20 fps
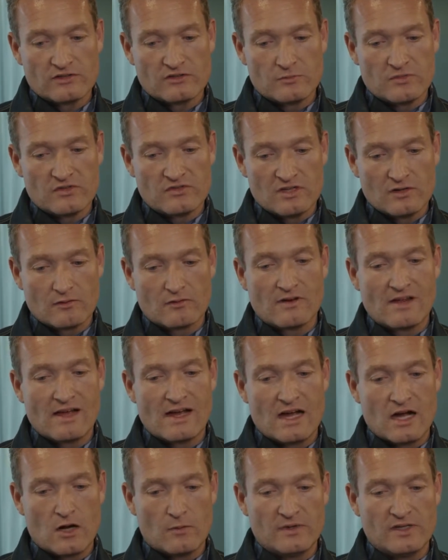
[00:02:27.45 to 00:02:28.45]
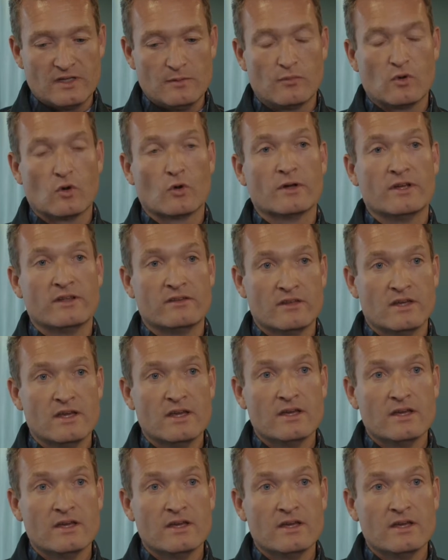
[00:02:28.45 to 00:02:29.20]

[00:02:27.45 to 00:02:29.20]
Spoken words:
it's specifically how we deploy it